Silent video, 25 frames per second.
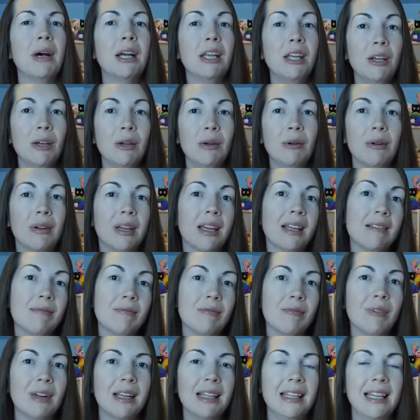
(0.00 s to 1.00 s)
but you
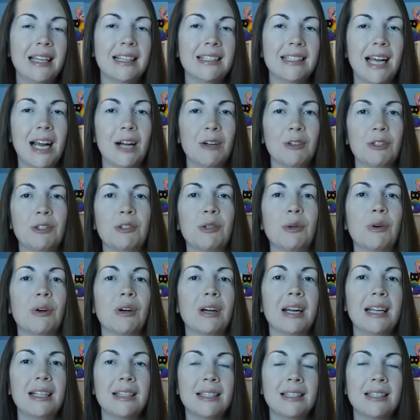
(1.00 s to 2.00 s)
can read the entire
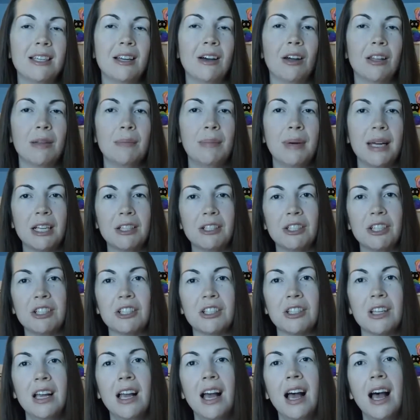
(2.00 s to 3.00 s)
story and see all the
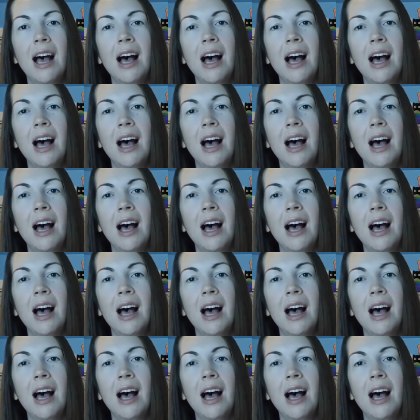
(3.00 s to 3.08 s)
pictures.